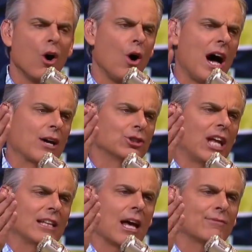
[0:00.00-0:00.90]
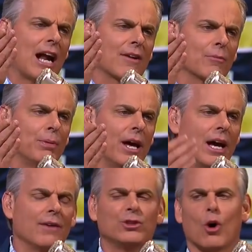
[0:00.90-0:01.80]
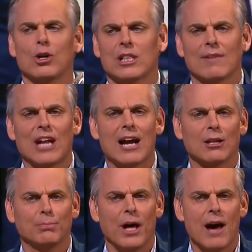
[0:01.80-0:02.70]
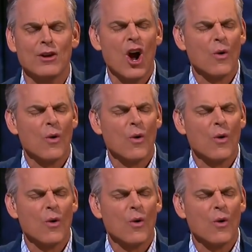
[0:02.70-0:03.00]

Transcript: Ohio State left out of the playoff, Georgia left out of the playoff.